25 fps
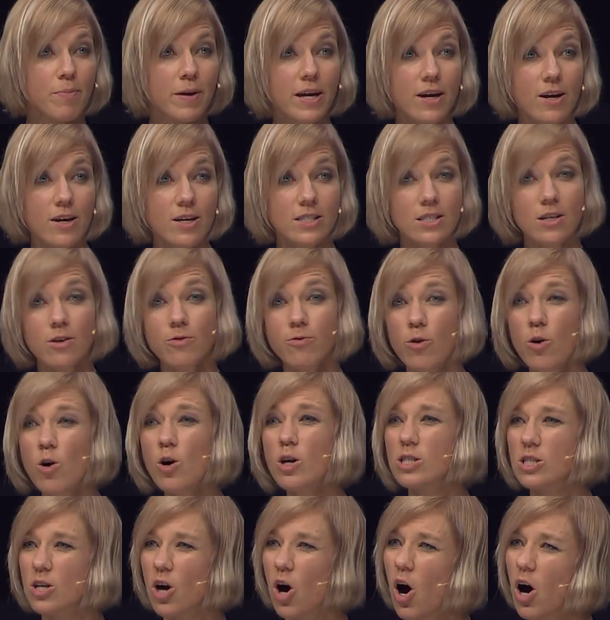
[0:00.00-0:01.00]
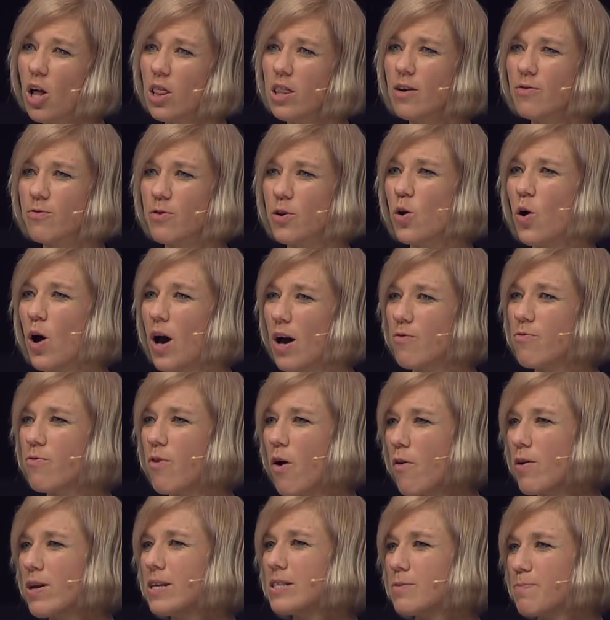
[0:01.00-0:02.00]
Because, of course, all of you have
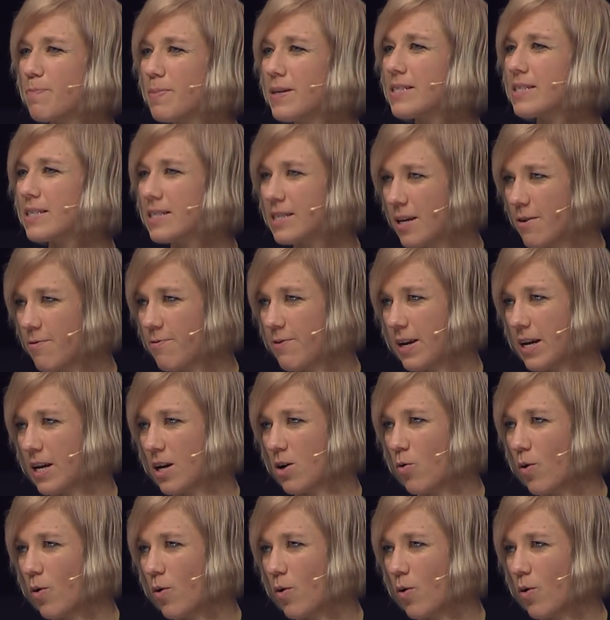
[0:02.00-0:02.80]
very specific